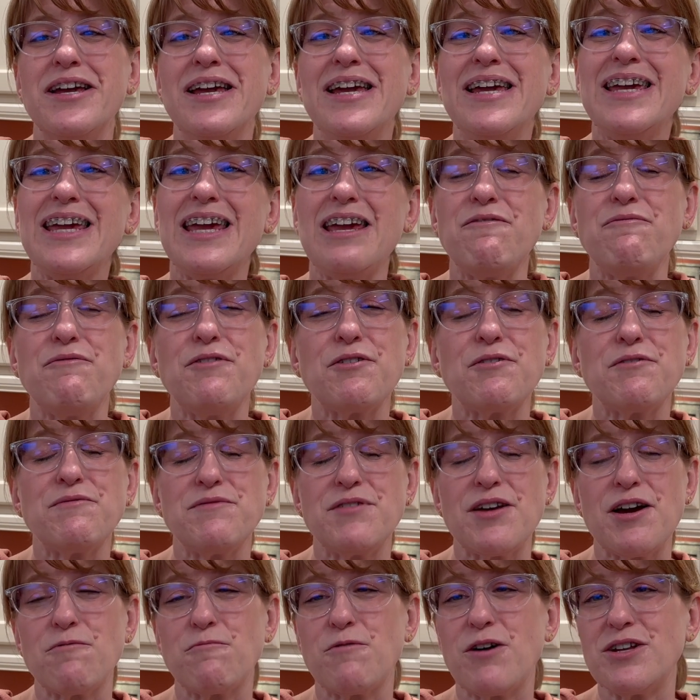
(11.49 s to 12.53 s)
If you have
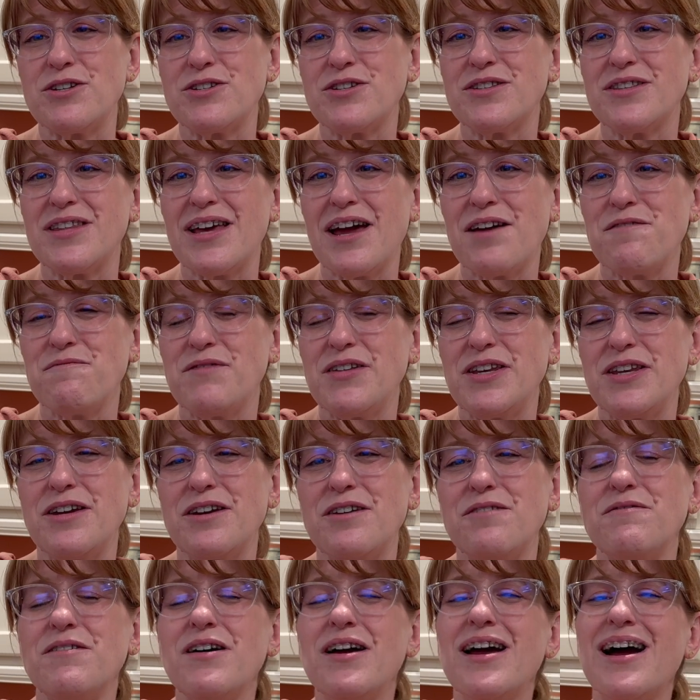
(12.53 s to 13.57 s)
not watched that
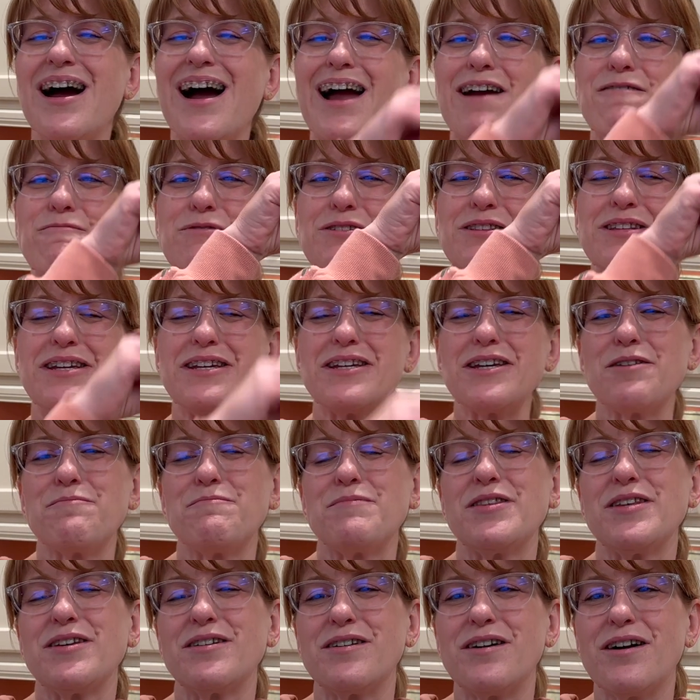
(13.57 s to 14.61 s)
video, I will link it up
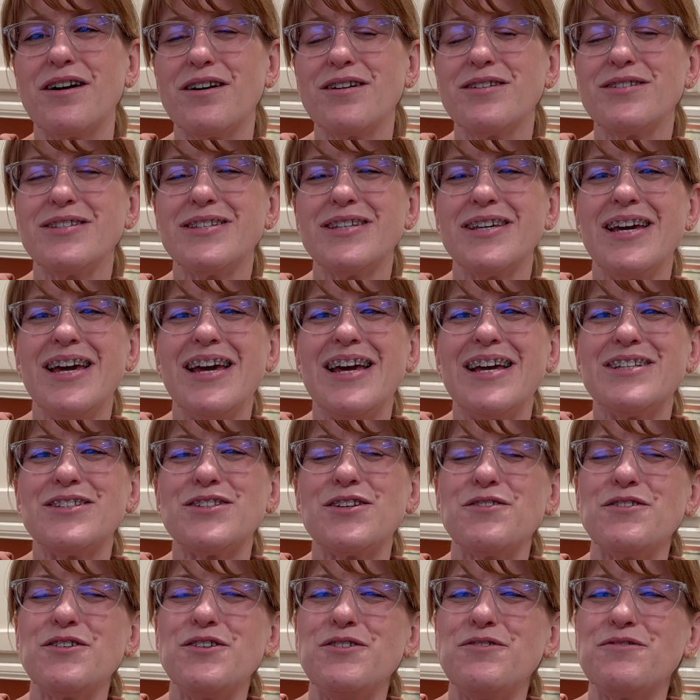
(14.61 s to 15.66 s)
in the cards so
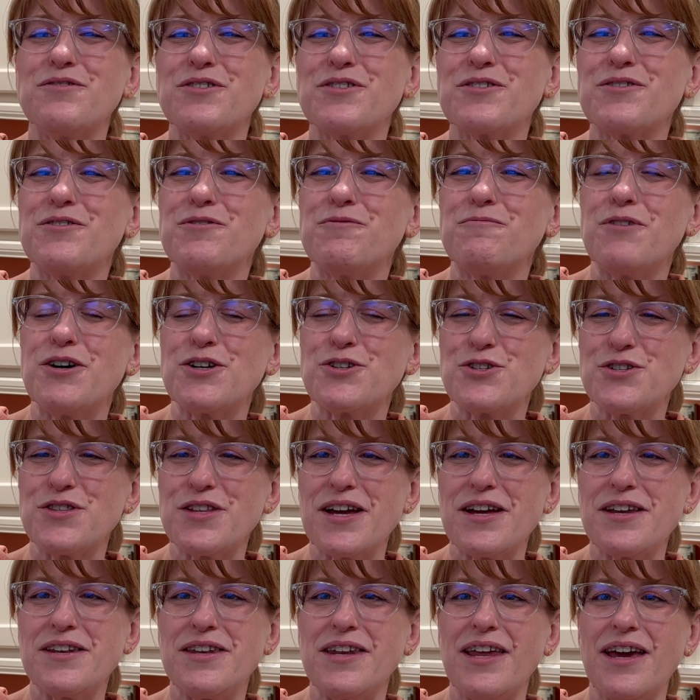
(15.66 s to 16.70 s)
that you can go watch
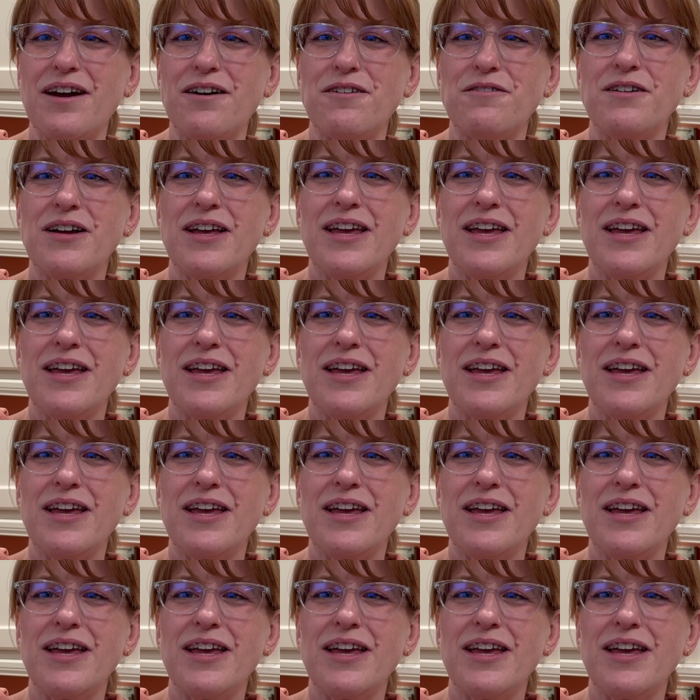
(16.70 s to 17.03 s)
that now.